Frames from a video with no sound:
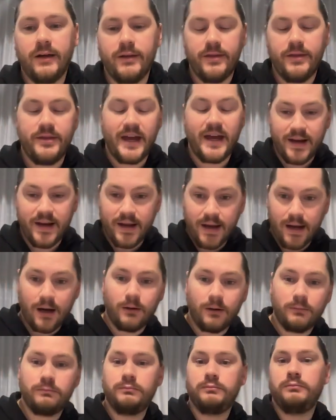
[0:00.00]
they're
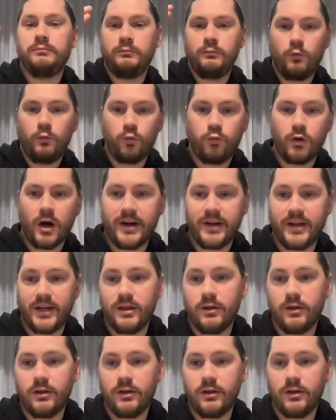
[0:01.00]
now running in the